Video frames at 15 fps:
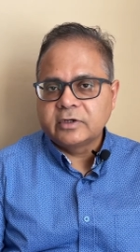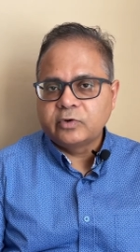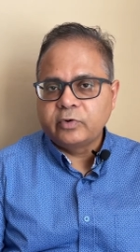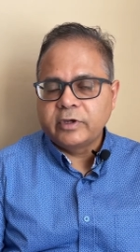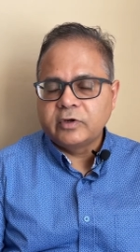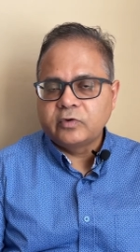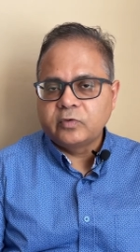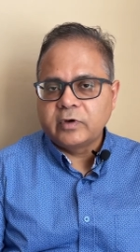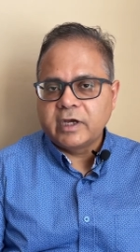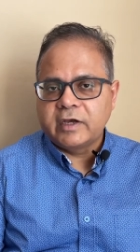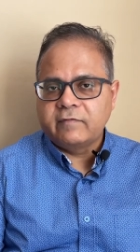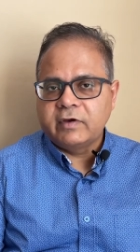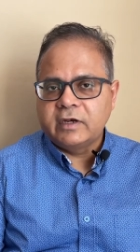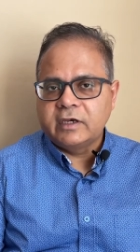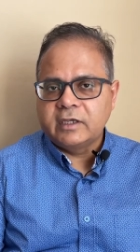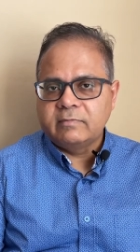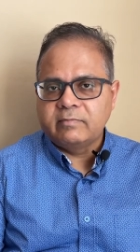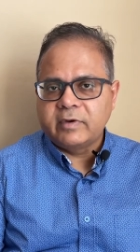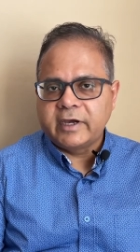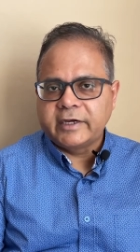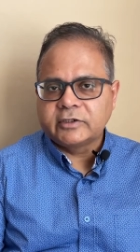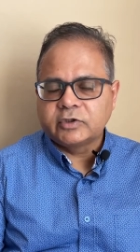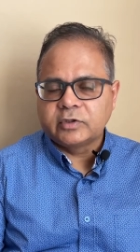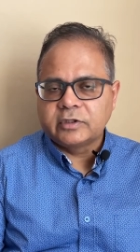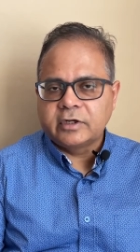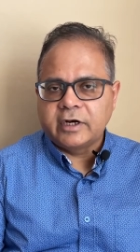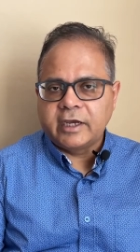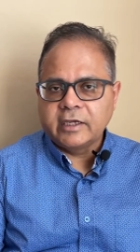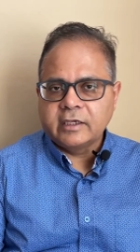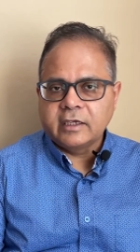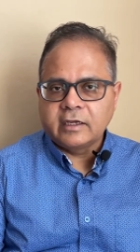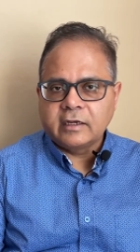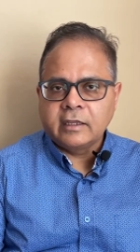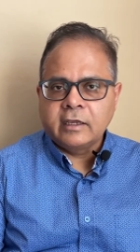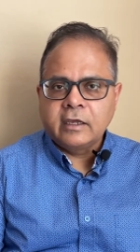going to have an impact on the ranking.